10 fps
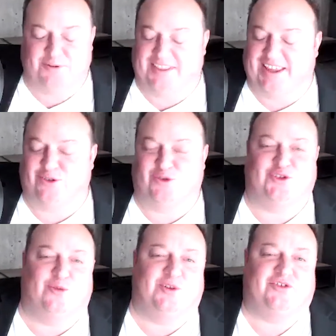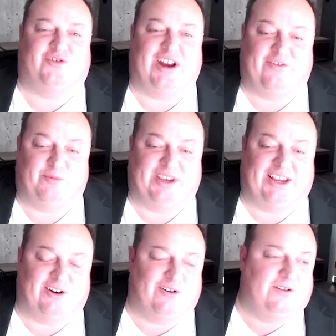Thank you so much for having me,
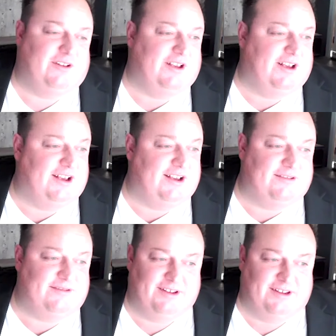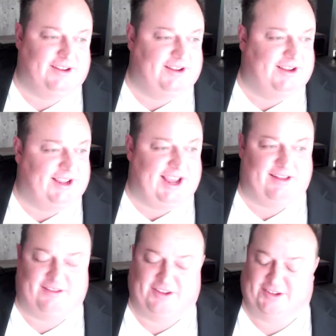Carol.
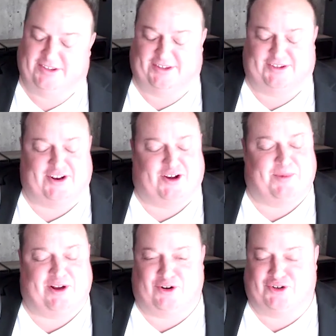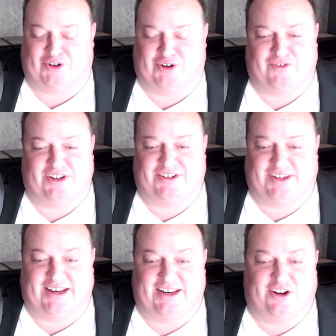Let's talk about our service
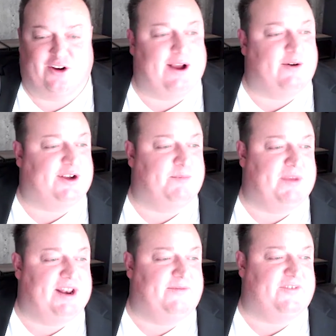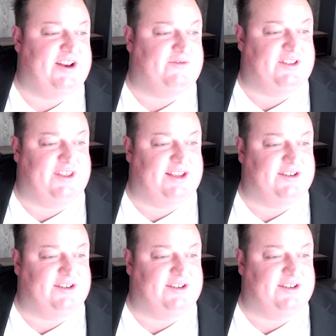and how it can benefit everything.